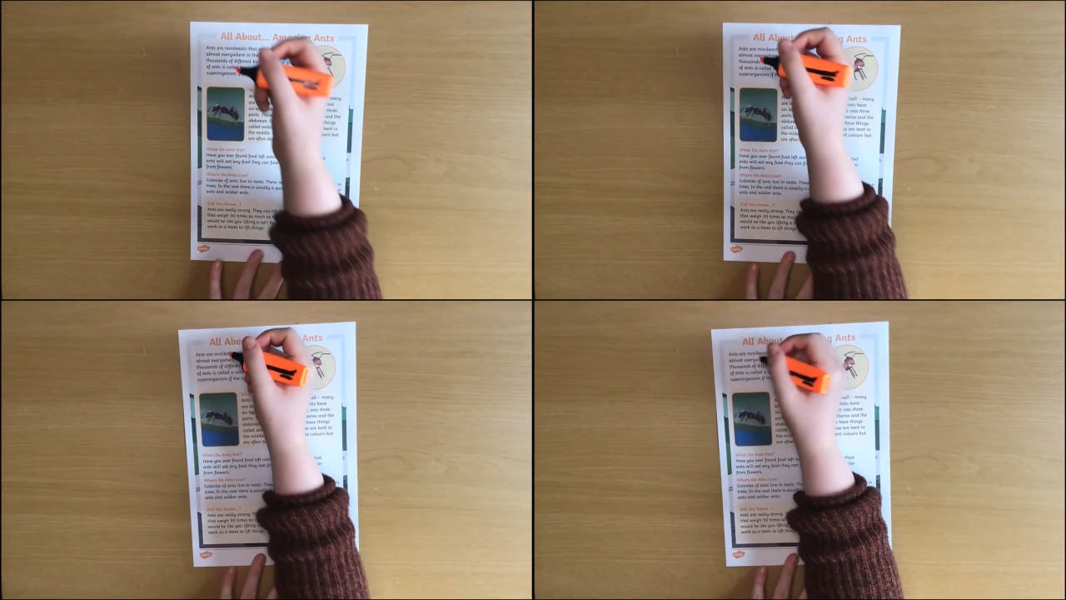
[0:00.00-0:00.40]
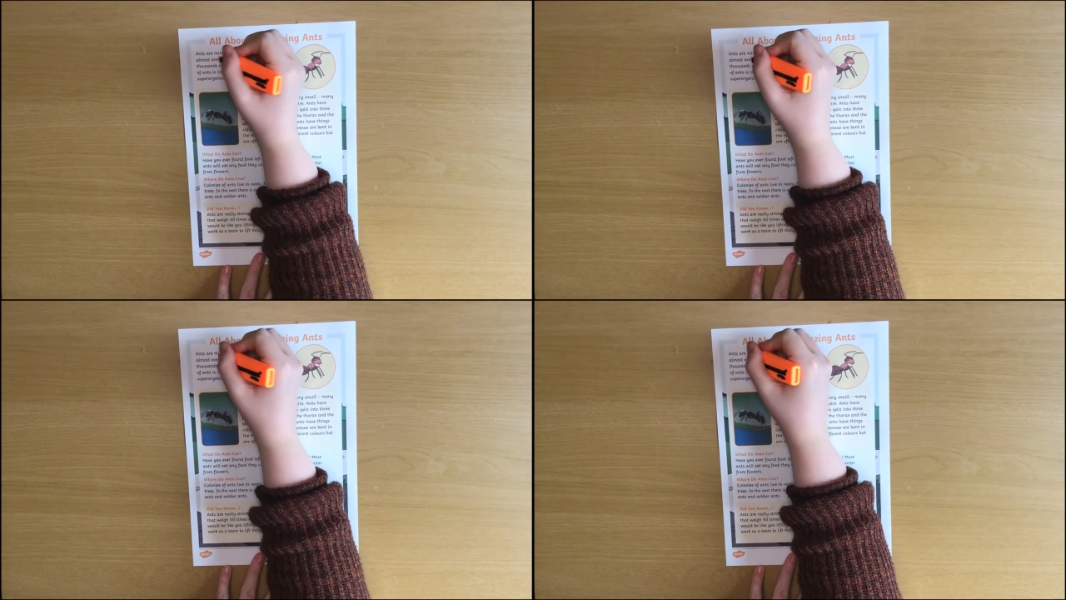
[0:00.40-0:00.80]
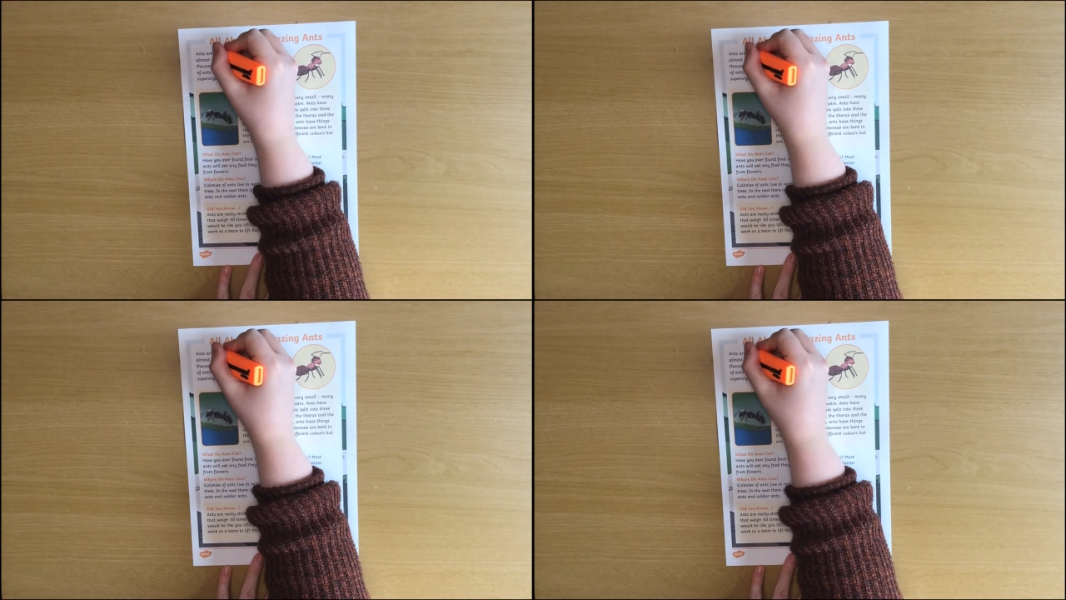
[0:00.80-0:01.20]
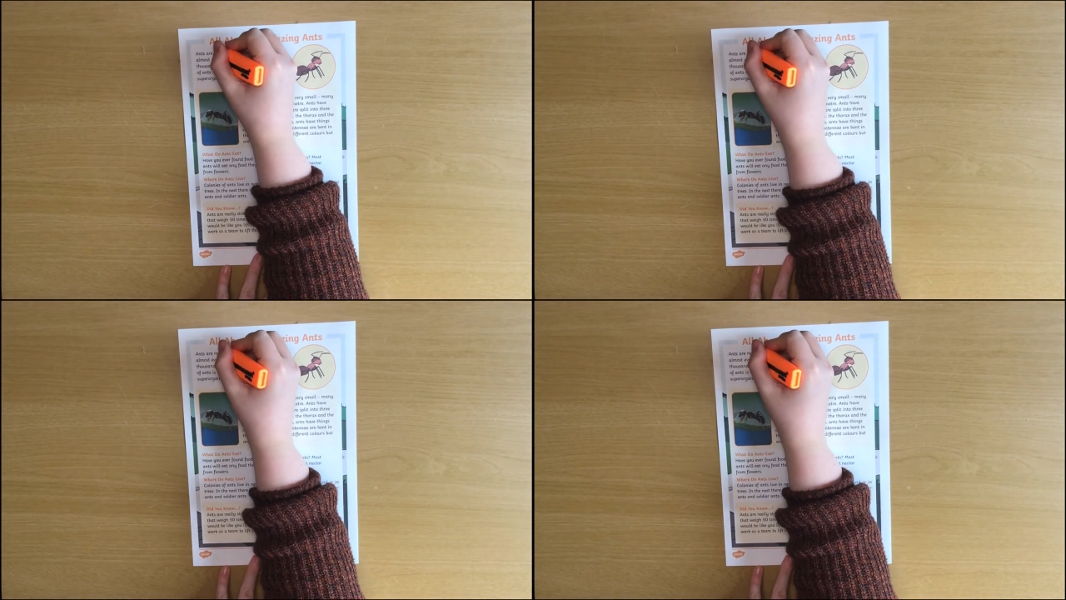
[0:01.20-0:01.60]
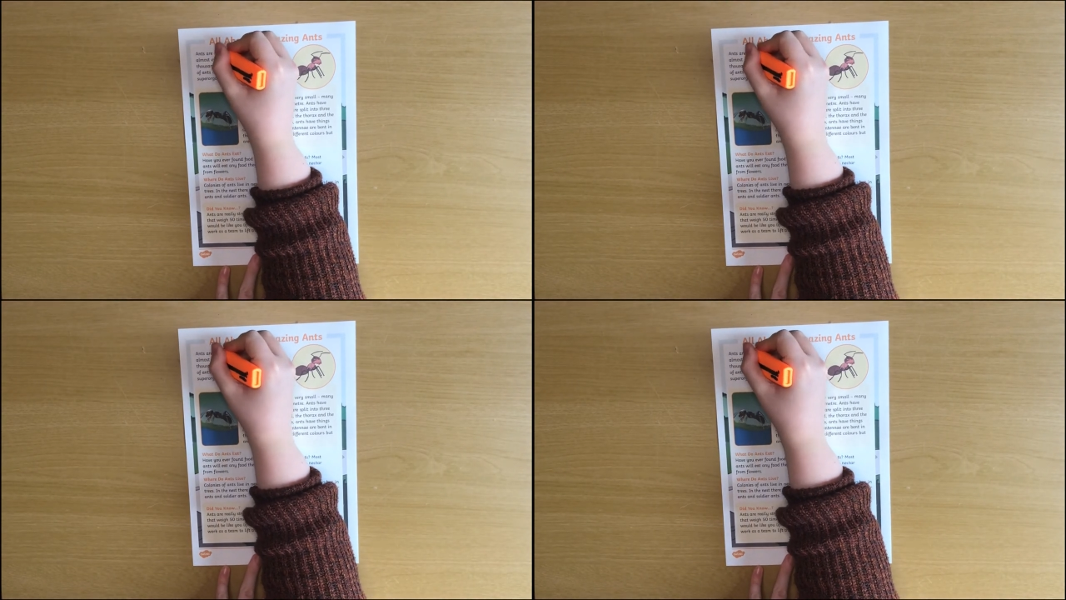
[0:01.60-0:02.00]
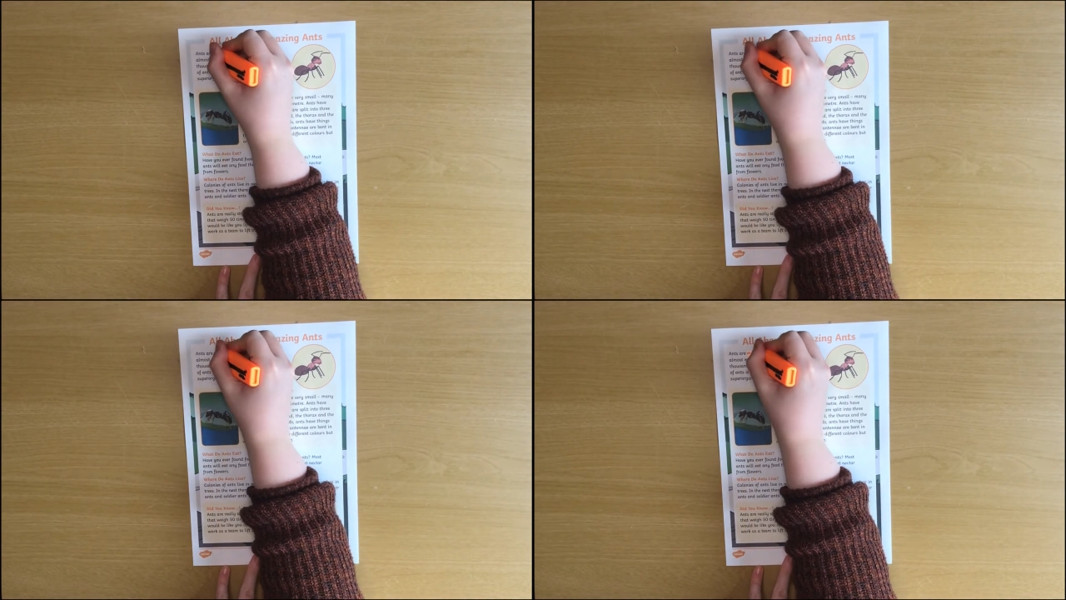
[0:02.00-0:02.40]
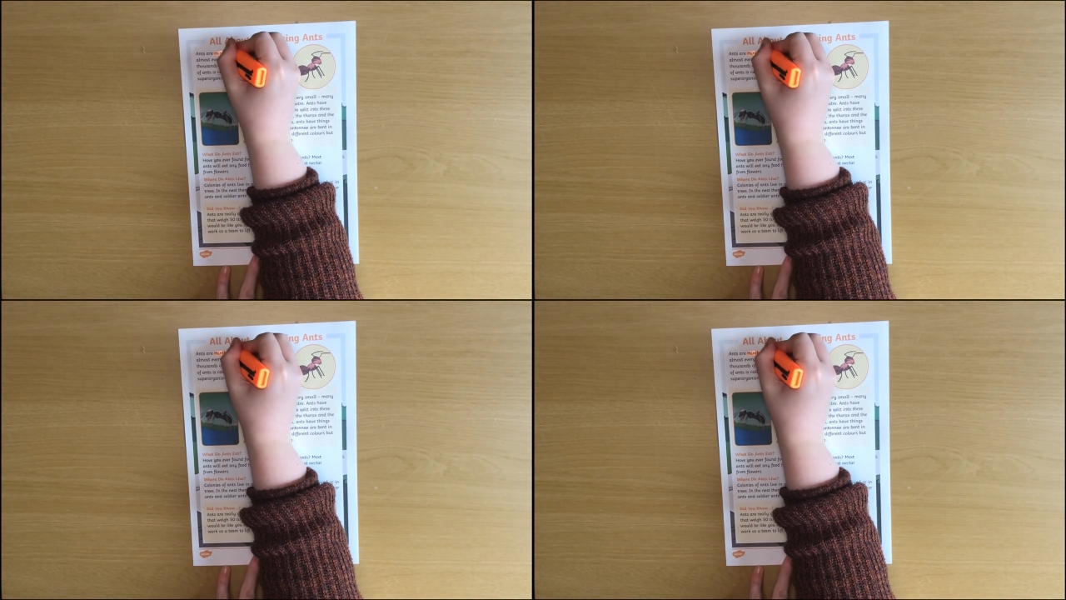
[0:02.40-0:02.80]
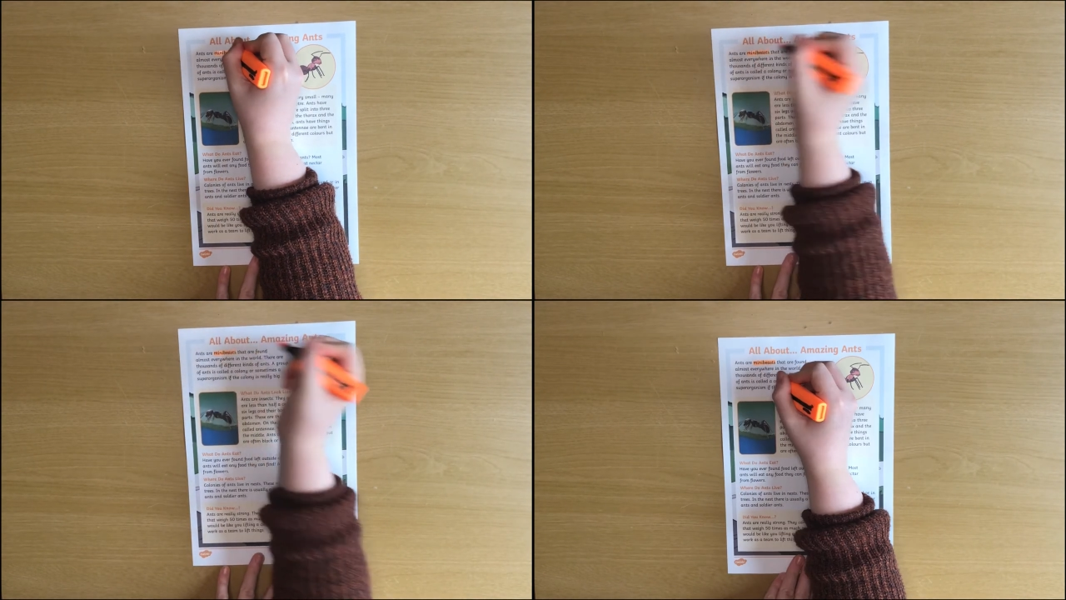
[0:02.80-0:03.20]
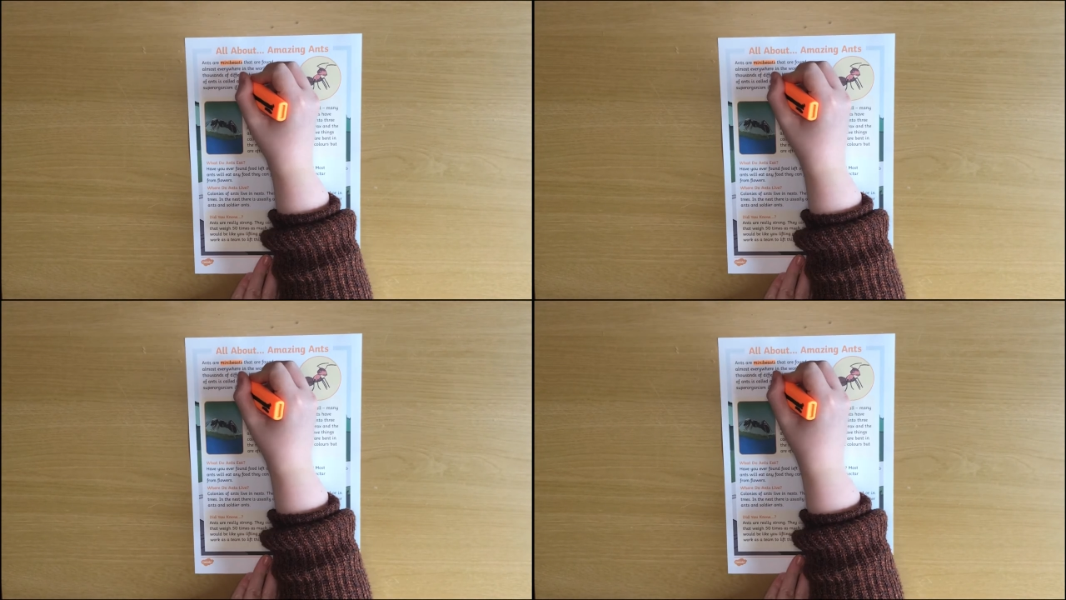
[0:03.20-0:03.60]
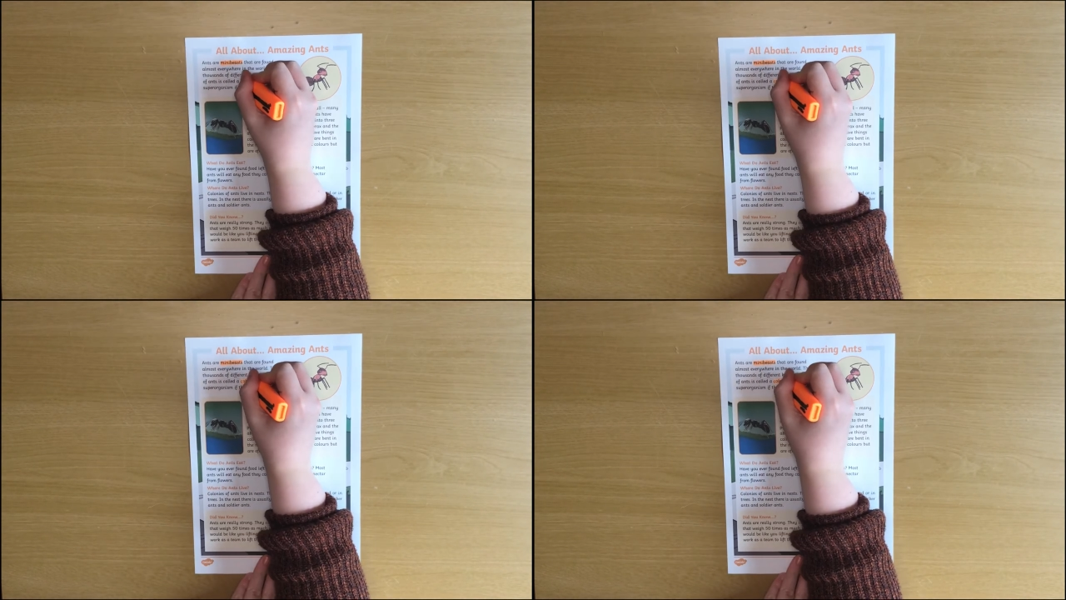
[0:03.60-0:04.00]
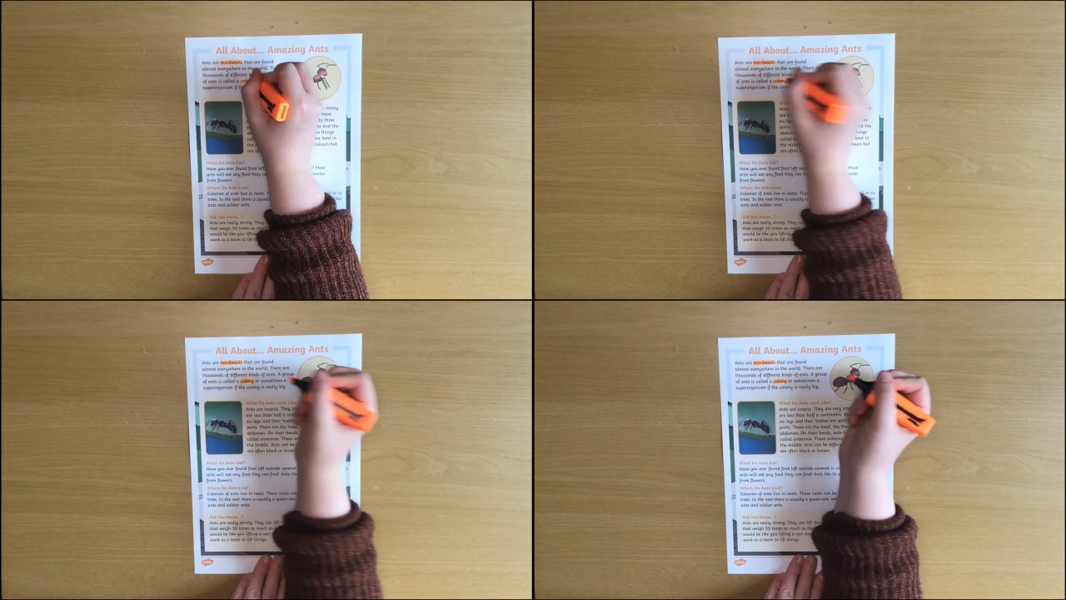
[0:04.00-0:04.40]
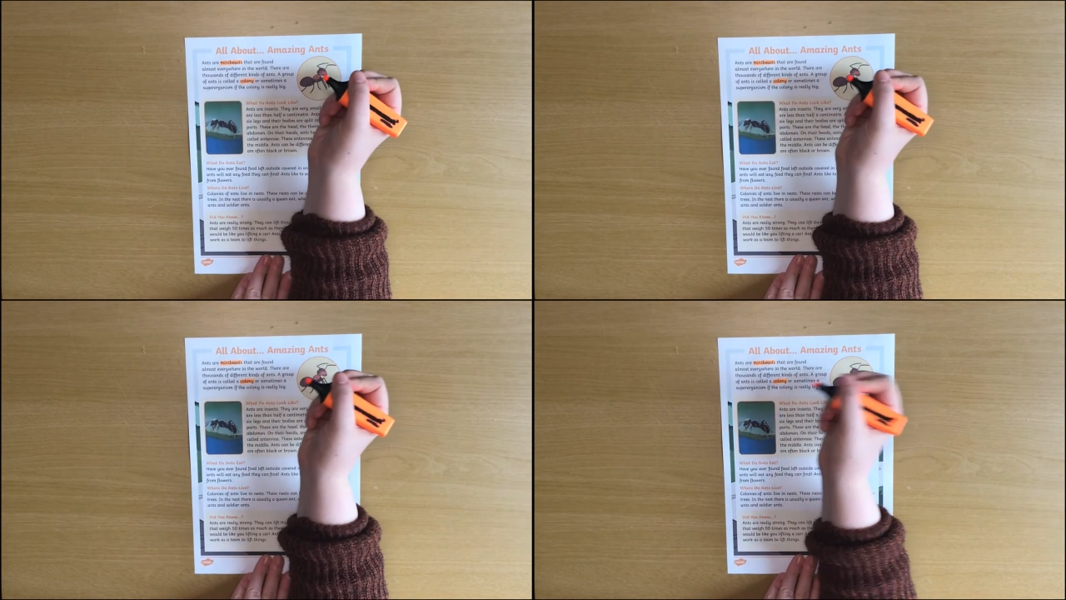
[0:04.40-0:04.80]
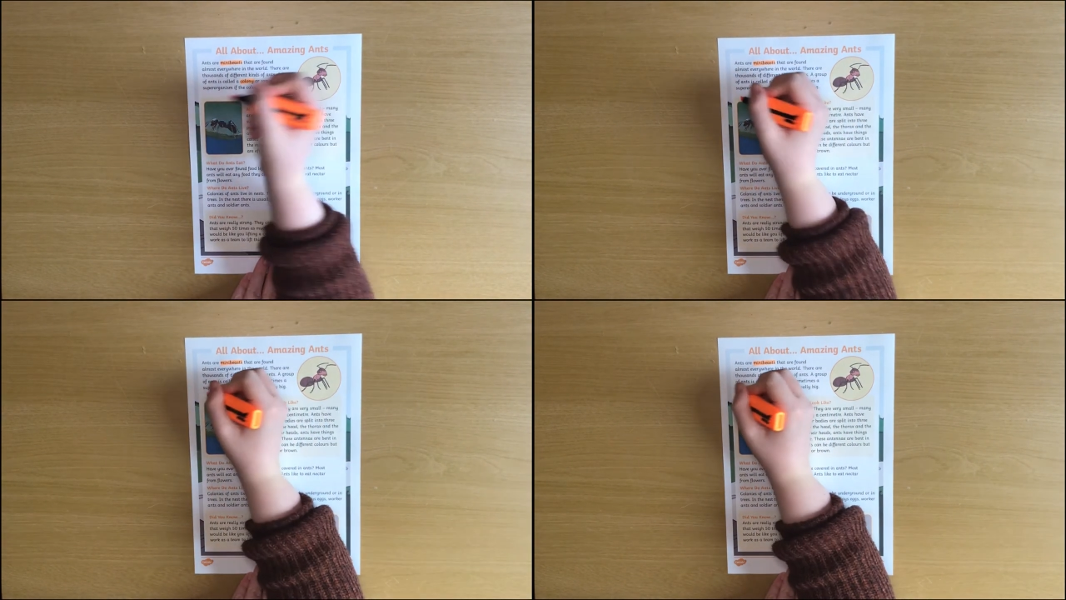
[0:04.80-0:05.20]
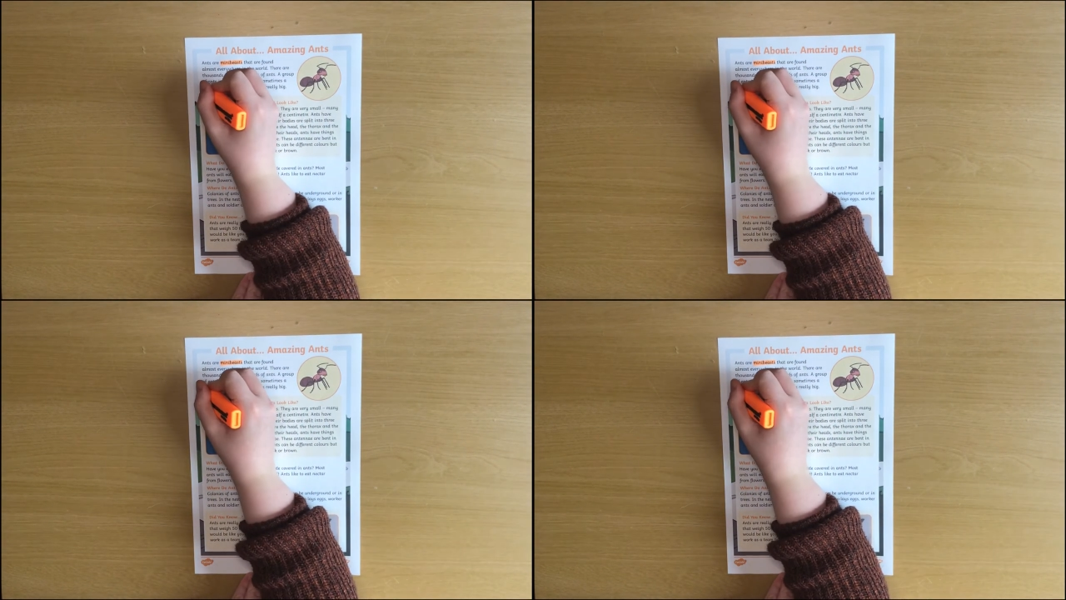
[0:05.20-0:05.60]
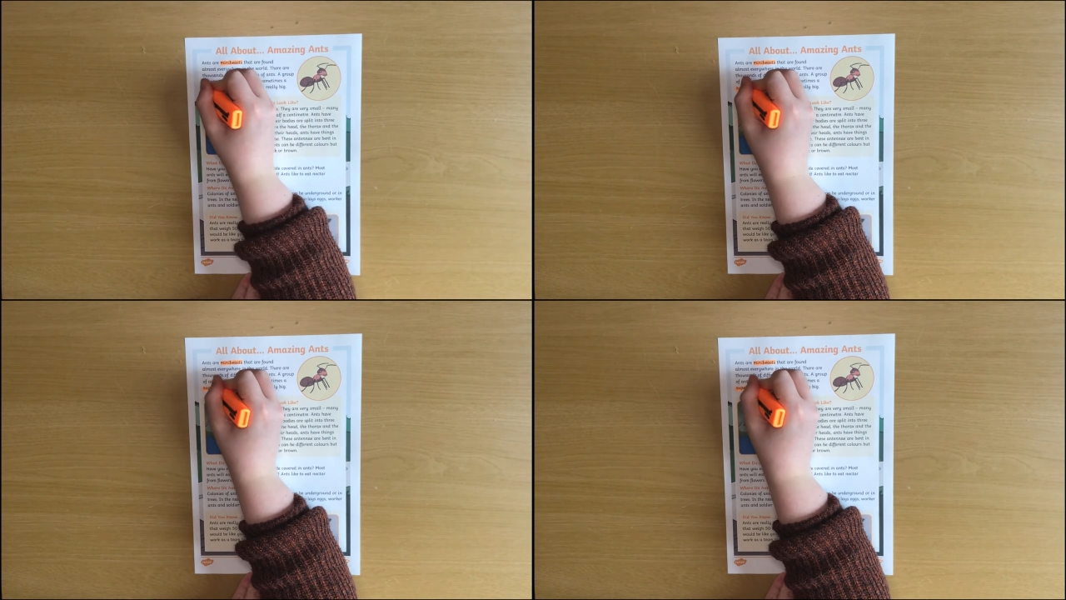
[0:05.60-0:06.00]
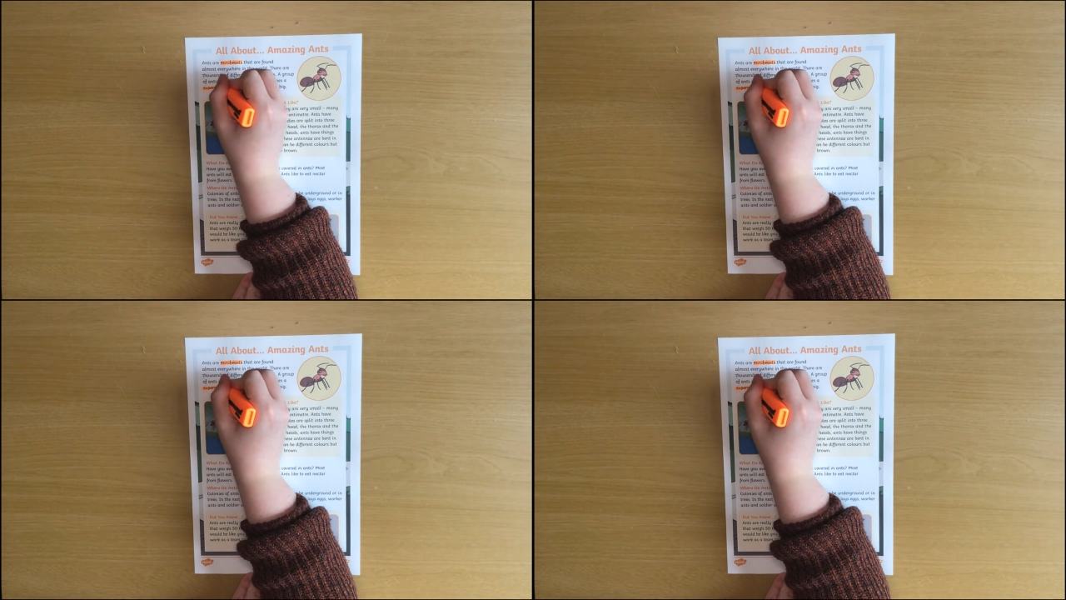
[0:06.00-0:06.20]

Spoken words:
Nobody's mouth can be seen.